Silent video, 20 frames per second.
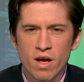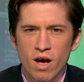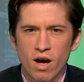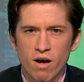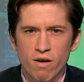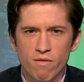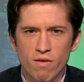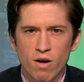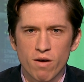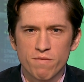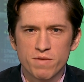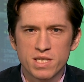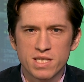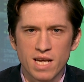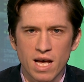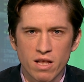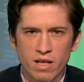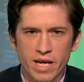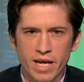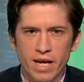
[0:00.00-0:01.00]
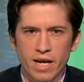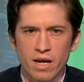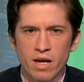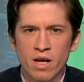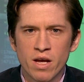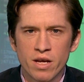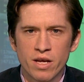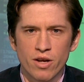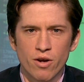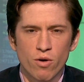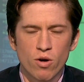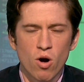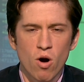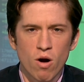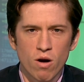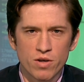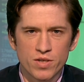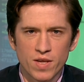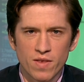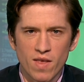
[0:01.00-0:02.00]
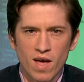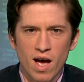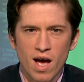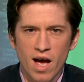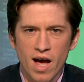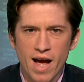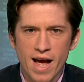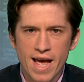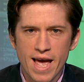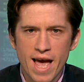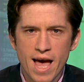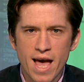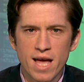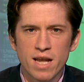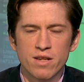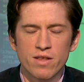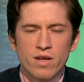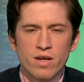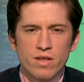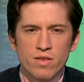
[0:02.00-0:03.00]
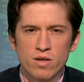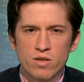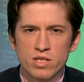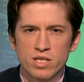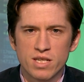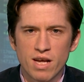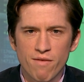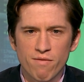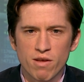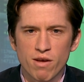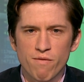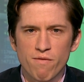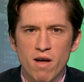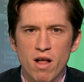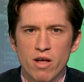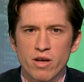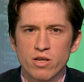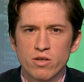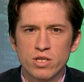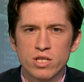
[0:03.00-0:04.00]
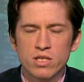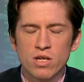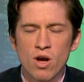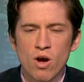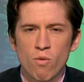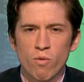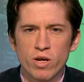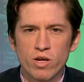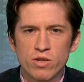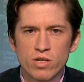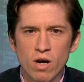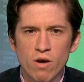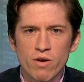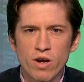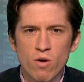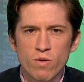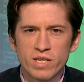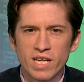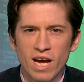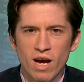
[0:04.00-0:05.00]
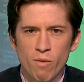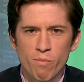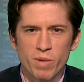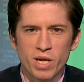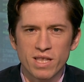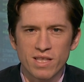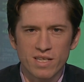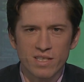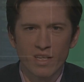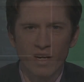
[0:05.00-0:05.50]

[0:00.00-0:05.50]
of, of selling you know cars at the high end. There's definitely a following. You just what you don't know is how big this